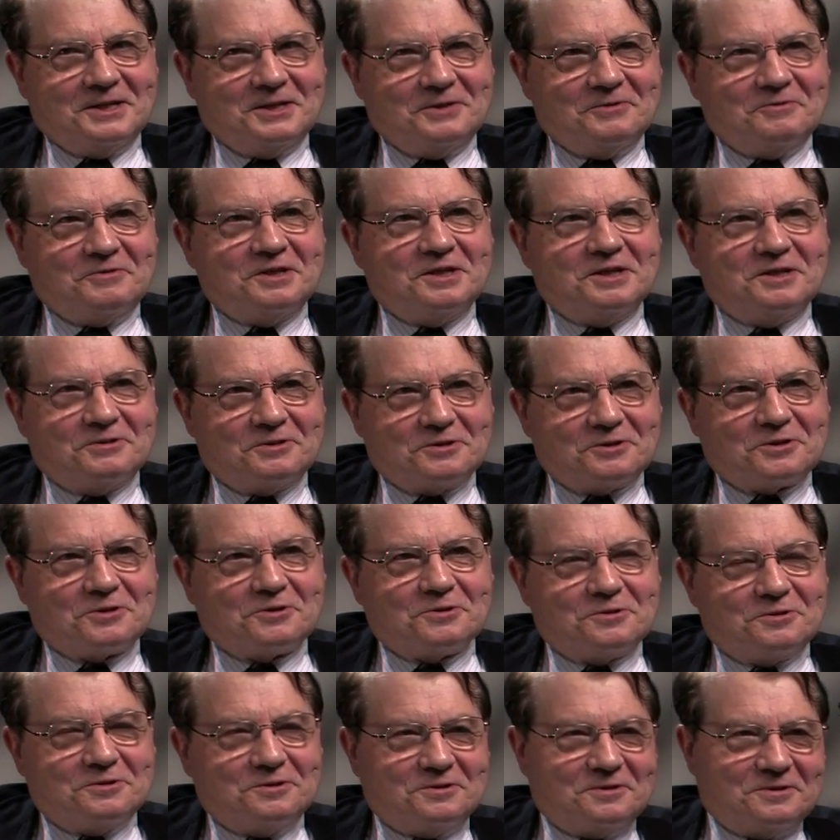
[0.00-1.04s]
we
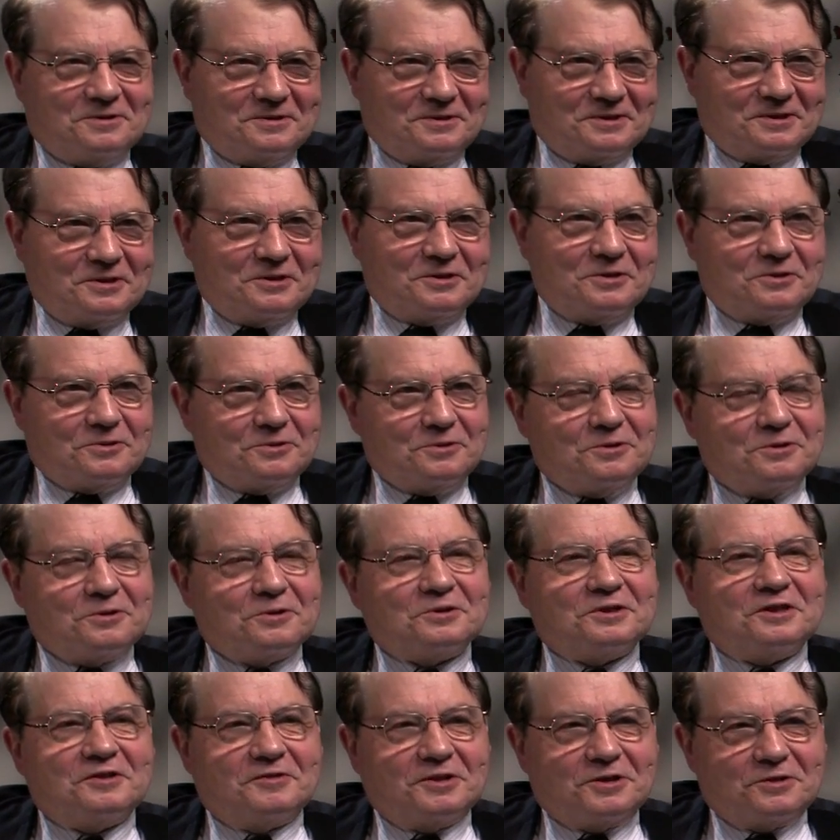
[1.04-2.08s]
also could grow
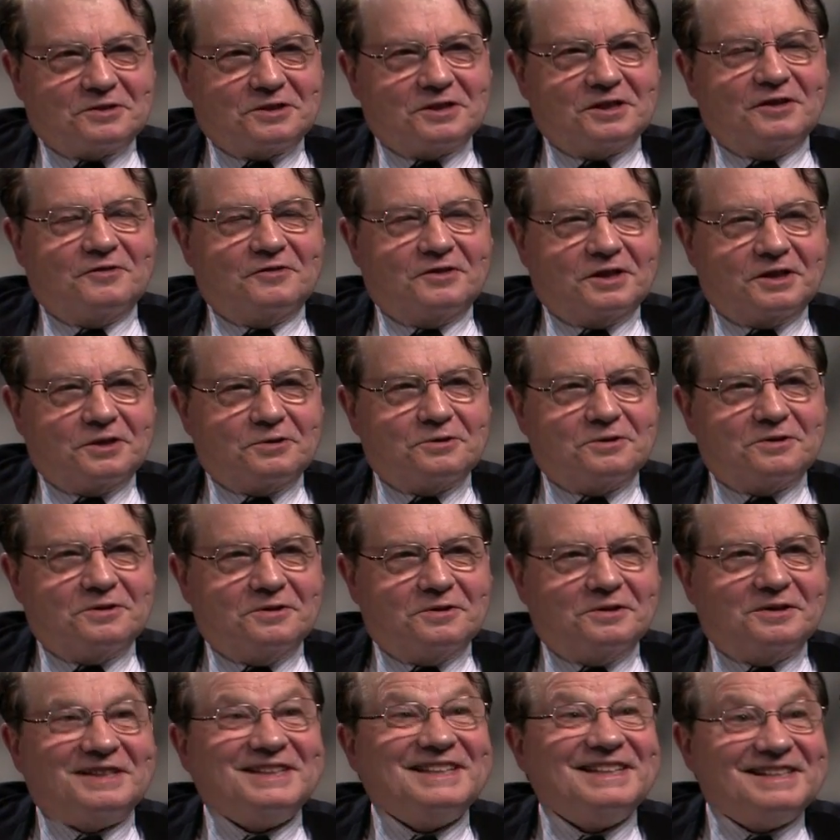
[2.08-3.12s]
the virus in a very
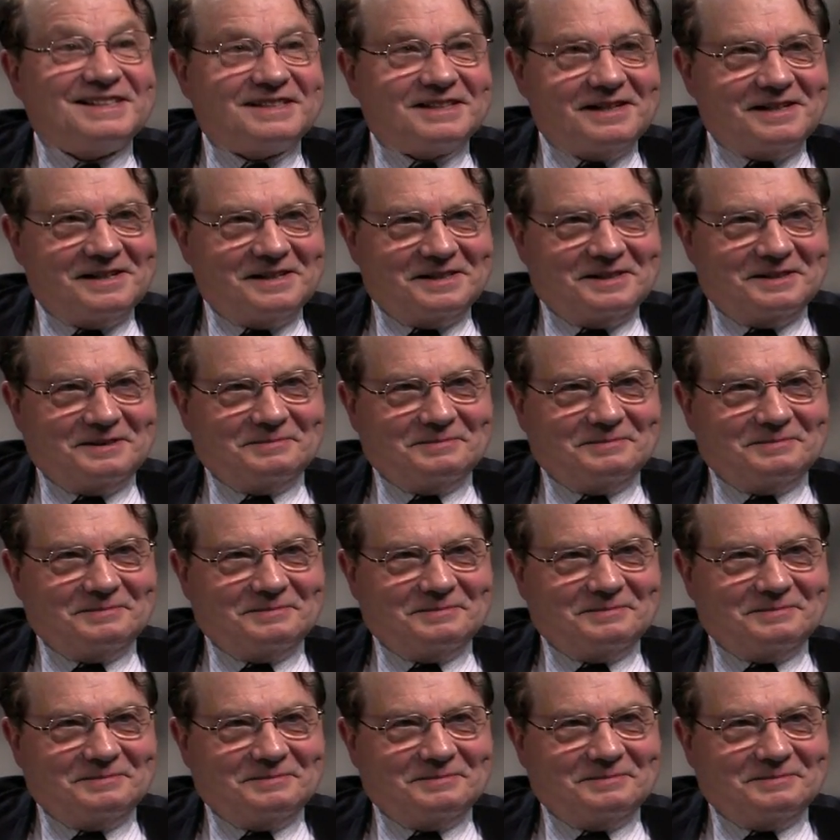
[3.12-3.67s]
good T cell line